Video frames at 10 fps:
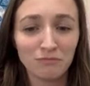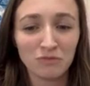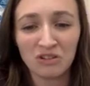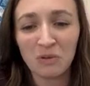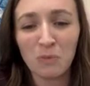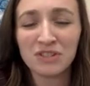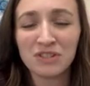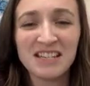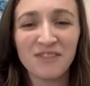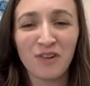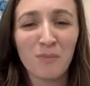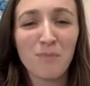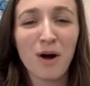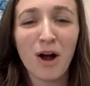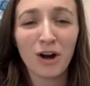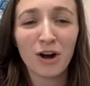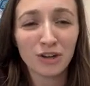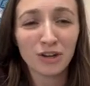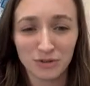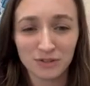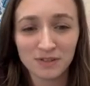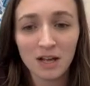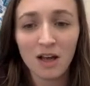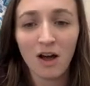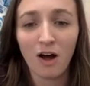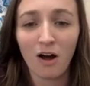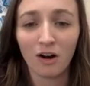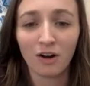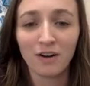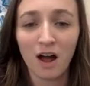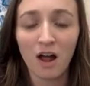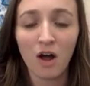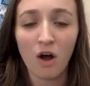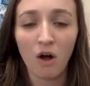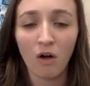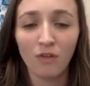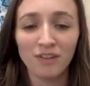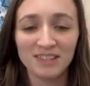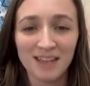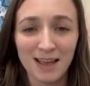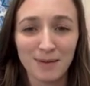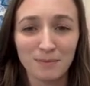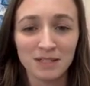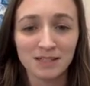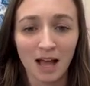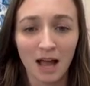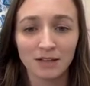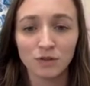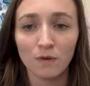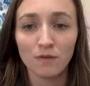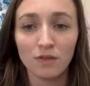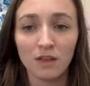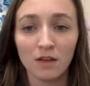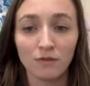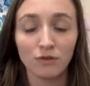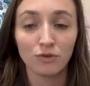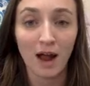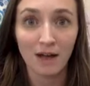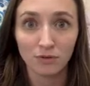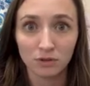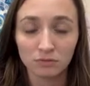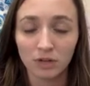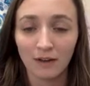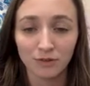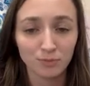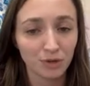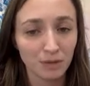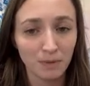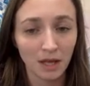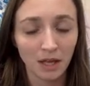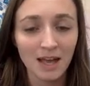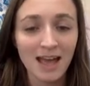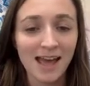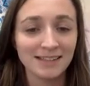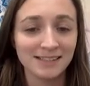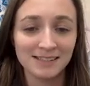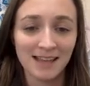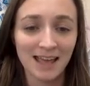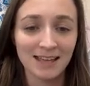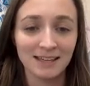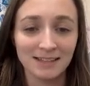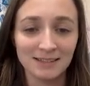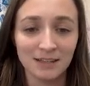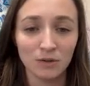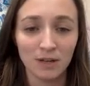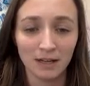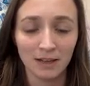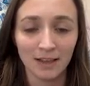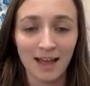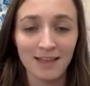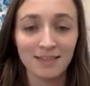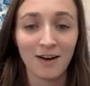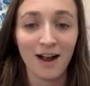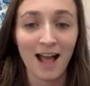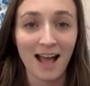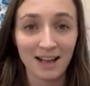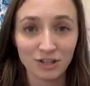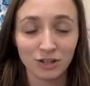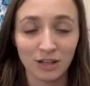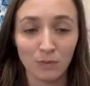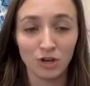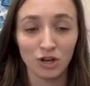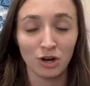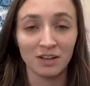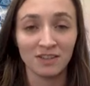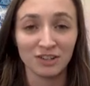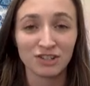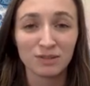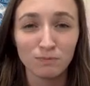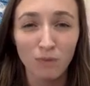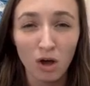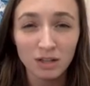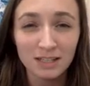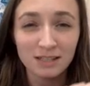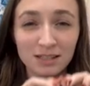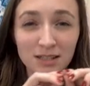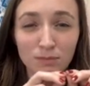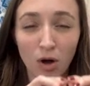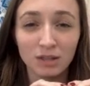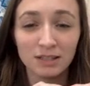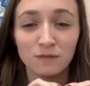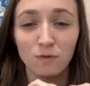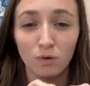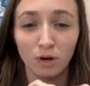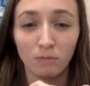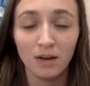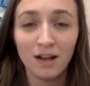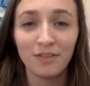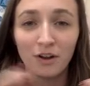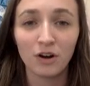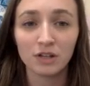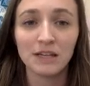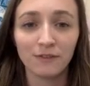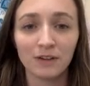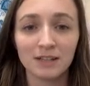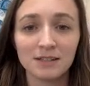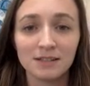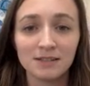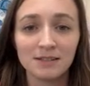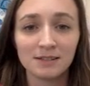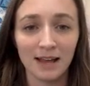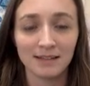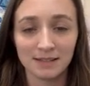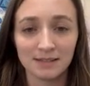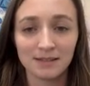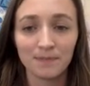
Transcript: or we'll say different particles, are not all the same size. So if you think of gravel's pretty big, and sand and silt and clay, they're actually, when they're in their smallest form, they're different sizes.